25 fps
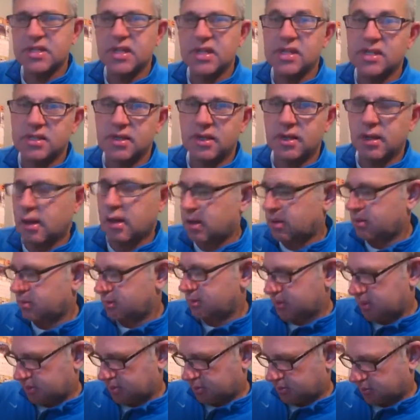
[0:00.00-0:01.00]

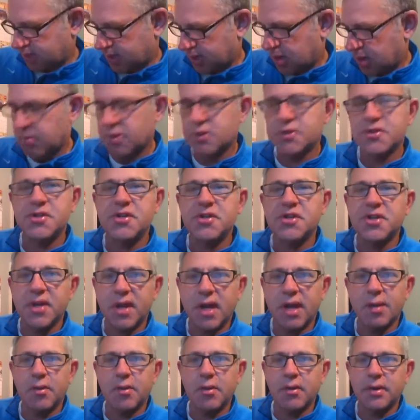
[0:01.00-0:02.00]
$60. We almost
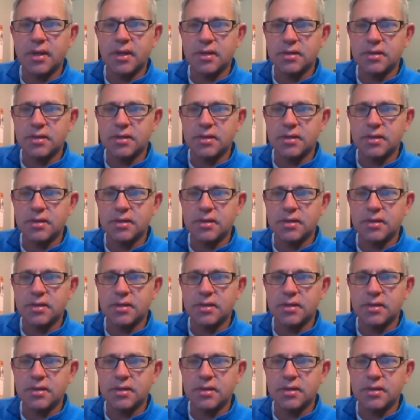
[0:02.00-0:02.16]
doubled